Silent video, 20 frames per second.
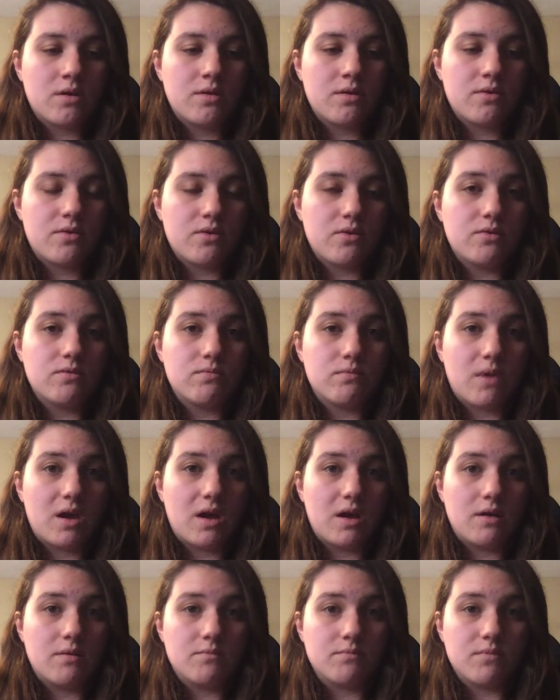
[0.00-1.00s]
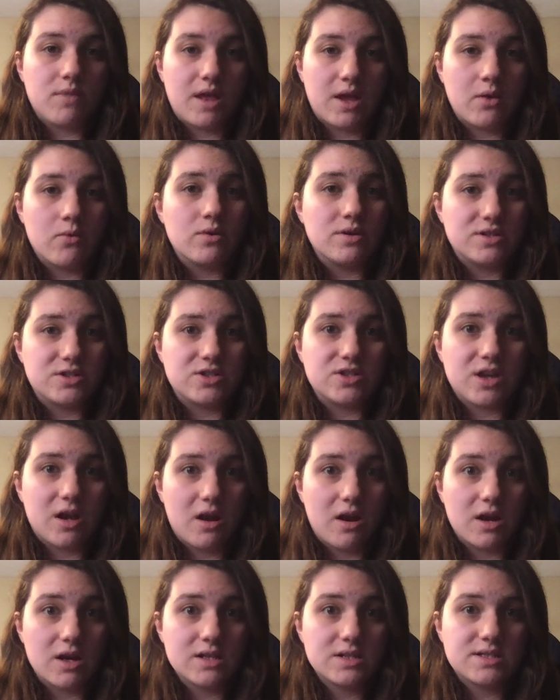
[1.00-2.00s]
through language
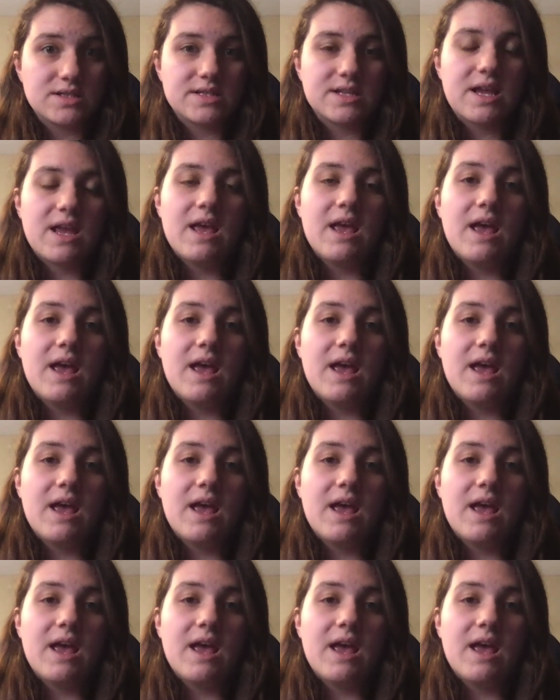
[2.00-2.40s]
arts.